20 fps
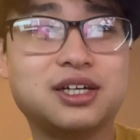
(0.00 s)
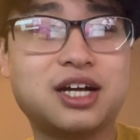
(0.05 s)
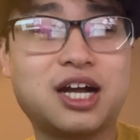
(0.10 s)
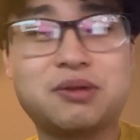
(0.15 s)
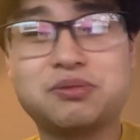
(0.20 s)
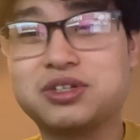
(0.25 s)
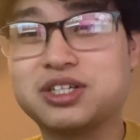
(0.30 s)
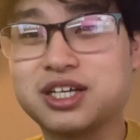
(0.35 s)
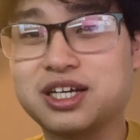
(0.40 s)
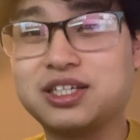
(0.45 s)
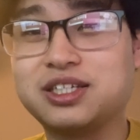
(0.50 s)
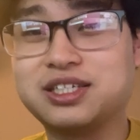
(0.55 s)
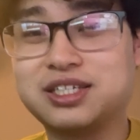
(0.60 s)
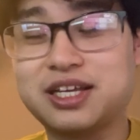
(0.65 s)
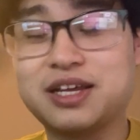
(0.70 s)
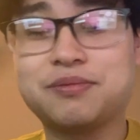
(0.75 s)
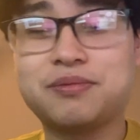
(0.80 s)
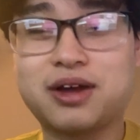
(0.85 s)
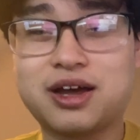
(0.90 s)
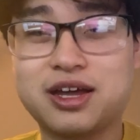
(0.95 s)
I'm just gonna
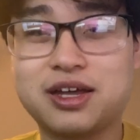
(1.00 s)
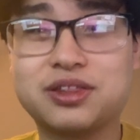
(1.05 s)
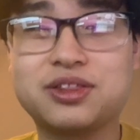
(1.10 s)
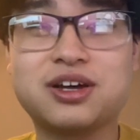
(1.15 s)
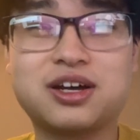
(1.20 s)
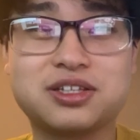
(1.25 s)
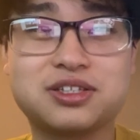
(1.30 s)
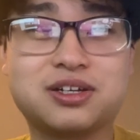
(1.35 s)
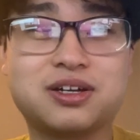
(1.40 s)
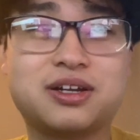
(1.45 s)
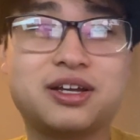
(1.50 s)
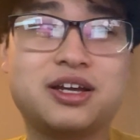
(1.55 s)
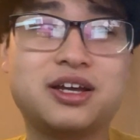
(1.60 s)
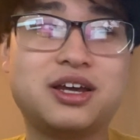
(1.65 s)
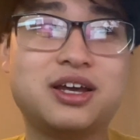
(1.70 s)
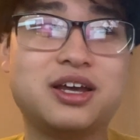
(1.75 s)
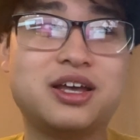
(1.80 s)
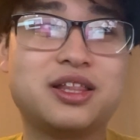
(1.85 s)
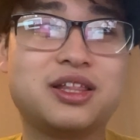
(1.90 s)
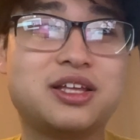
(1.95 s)
say my thoughts on it.
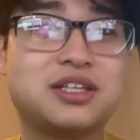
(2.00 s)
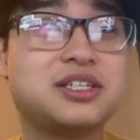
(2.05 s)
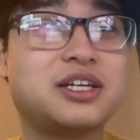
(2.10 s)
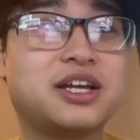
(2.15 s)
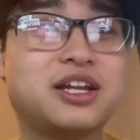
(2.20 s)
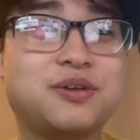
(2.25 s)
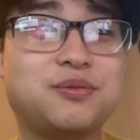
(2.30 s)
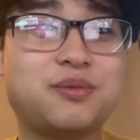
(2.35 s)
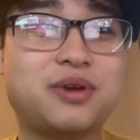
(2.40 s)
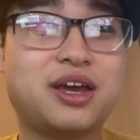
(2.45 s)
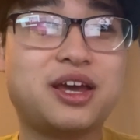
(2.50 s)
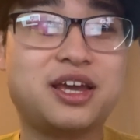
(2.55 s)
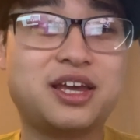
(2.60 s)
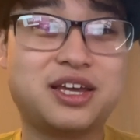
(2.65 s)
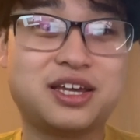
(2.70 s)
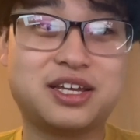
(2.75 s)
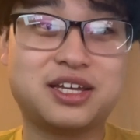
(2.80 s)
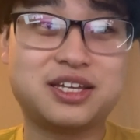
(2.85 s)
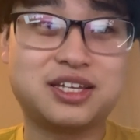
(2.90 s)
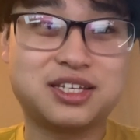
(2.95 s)
This anime
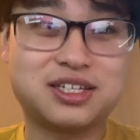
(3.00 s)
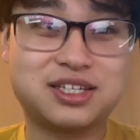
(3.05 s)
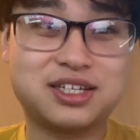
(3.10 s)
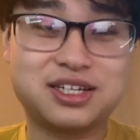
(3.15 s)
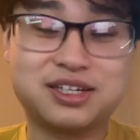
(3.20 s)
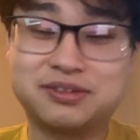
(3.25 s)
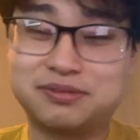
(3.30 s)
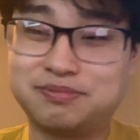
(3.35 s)
is,